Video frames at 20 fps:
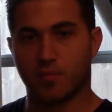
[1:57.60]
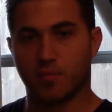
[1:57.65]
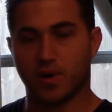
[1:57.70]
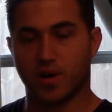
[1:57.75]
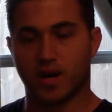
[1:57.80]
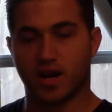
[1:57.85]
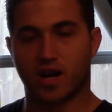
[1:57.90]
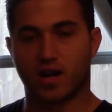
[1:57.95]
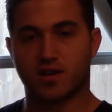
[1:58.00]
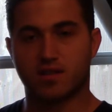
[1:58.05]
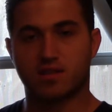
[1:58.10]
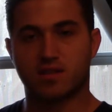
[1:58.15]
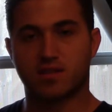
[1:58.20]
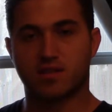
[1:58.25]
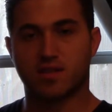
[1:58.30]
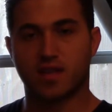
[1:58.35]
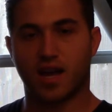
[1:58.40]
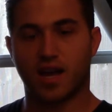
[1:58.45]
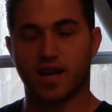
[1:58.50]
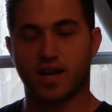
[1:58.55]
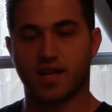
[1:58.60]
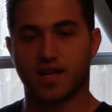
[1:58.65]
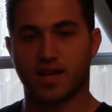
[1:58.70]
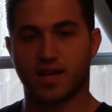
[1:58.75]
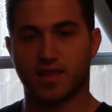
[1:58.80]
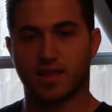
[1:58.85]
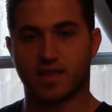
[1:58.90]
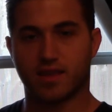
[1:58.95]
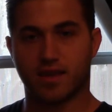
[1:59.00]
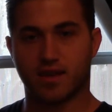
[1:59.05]
but our society,
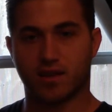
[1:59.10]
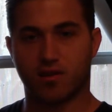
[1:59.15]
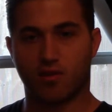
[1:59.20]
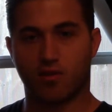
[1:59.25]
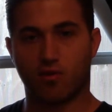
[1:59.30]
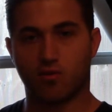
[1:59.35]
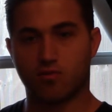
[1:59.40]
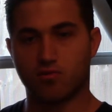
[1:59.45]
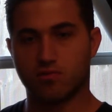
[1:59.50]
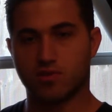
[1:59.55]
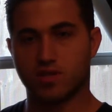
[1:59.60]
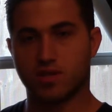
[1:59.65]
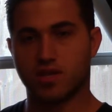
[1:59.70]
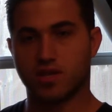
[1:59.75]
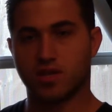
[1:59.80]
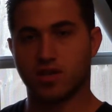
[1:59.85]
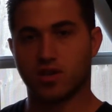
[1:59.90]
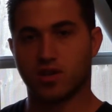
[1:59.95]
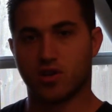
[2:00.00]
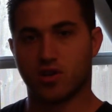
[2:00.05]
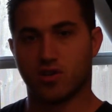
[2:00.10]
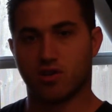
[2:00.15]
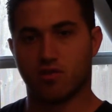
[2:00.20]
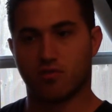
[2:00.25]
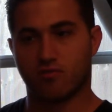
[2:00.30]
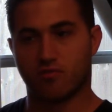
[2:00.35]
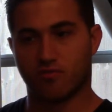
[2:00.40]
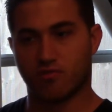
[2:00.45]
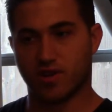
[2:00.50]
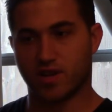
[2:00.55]
I think, only
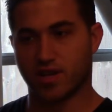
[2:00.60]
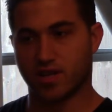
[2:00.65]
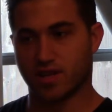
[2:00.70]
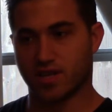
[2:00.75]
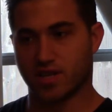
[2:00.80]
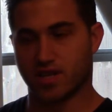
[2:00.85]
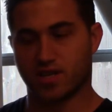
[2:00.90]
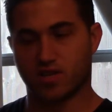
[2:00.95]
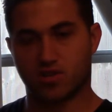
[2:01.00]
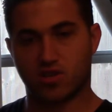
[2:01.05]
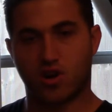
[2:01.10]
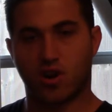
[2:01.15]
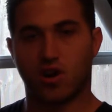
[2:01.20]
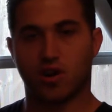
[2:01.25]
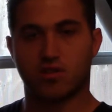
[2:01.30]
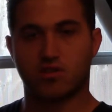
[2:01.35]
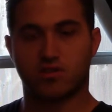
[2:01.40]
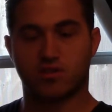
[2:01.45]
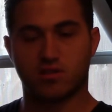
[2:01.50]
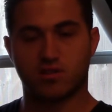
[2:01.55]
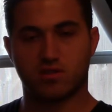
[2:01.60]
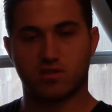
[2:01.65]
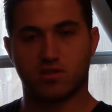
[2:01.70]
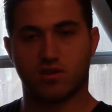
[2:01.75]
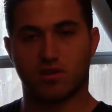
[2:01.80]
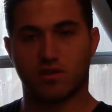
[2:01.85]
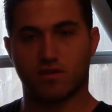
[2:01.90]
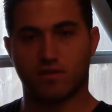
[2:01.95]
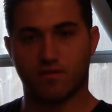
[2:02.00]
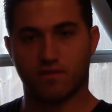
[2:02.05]
really is conscious
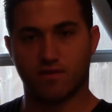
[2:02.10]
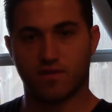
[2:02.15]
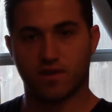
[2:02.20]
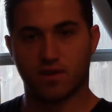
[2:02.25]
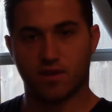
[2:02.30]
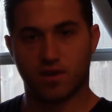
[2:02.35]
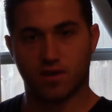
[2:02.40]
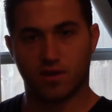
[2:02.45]
of